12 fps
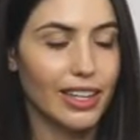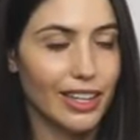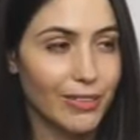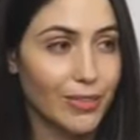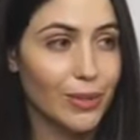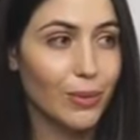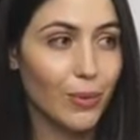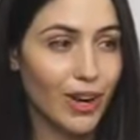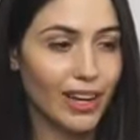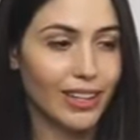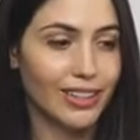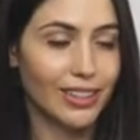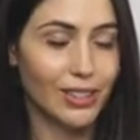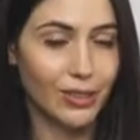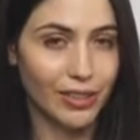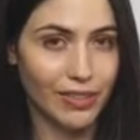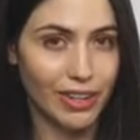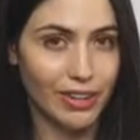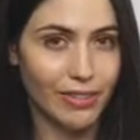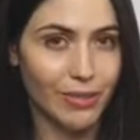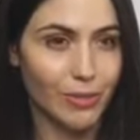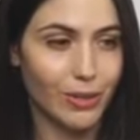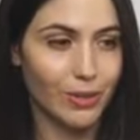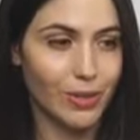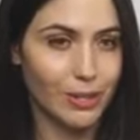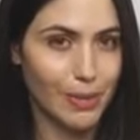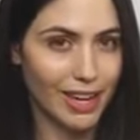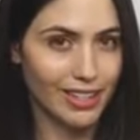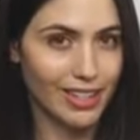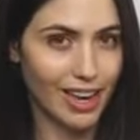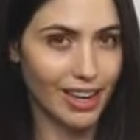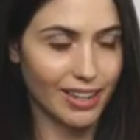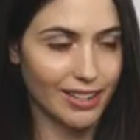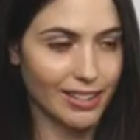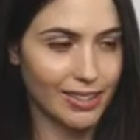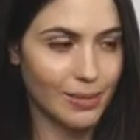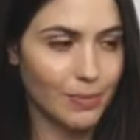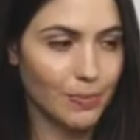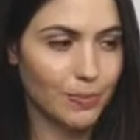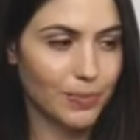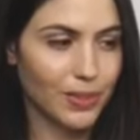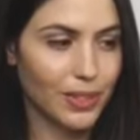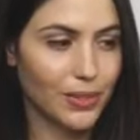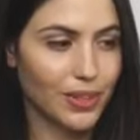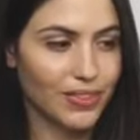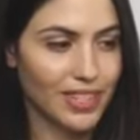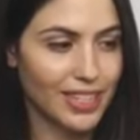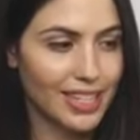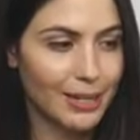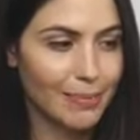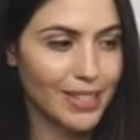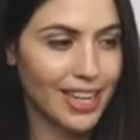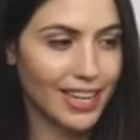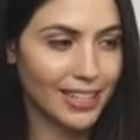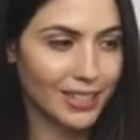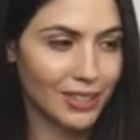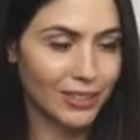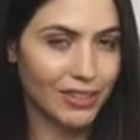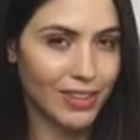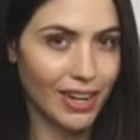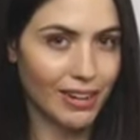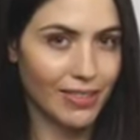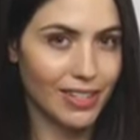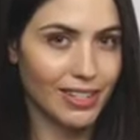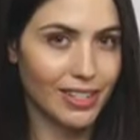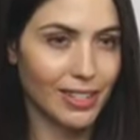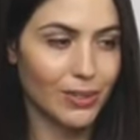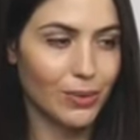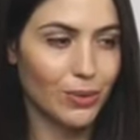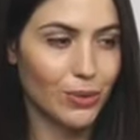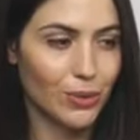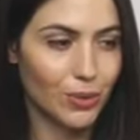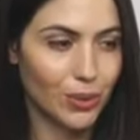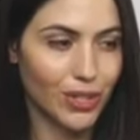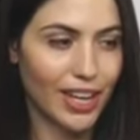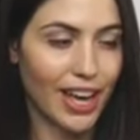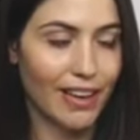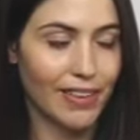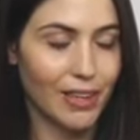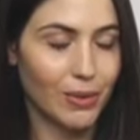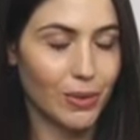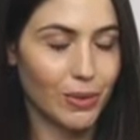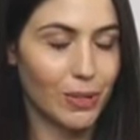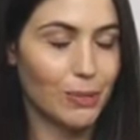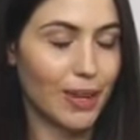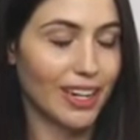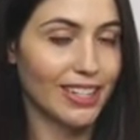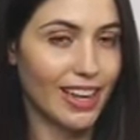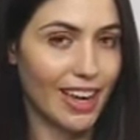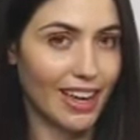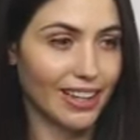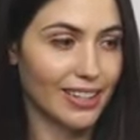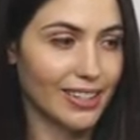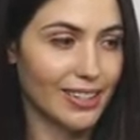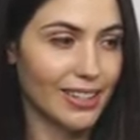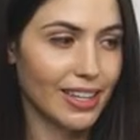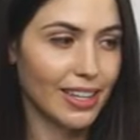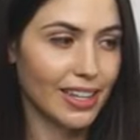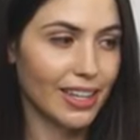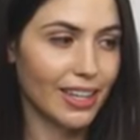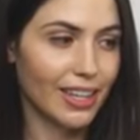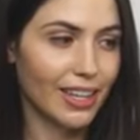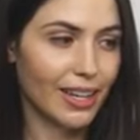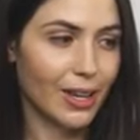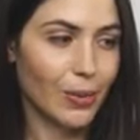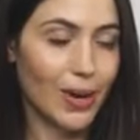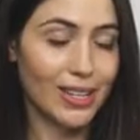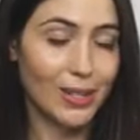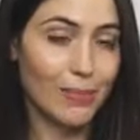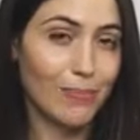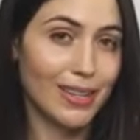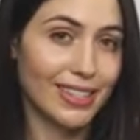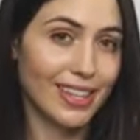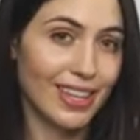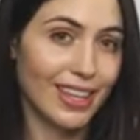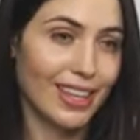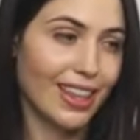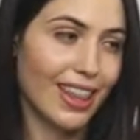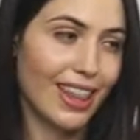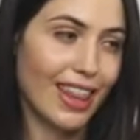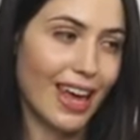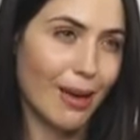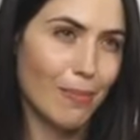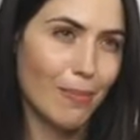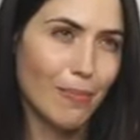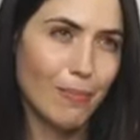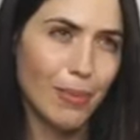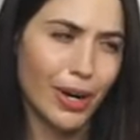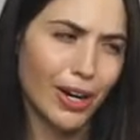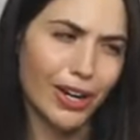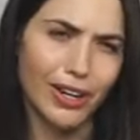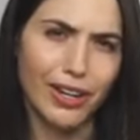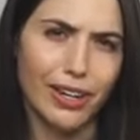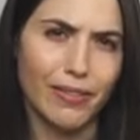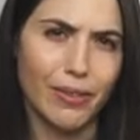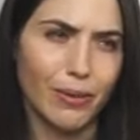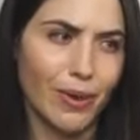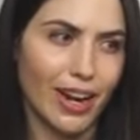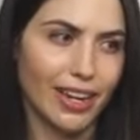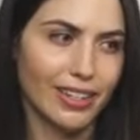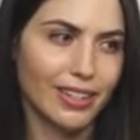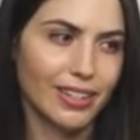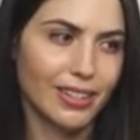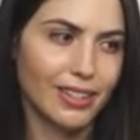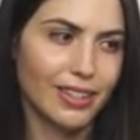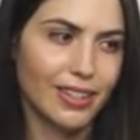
If you want the derivative with respect to x, you have to keep taking the derivative until you truly have it with respect to x. Otherwise, you're missing that part of the rate.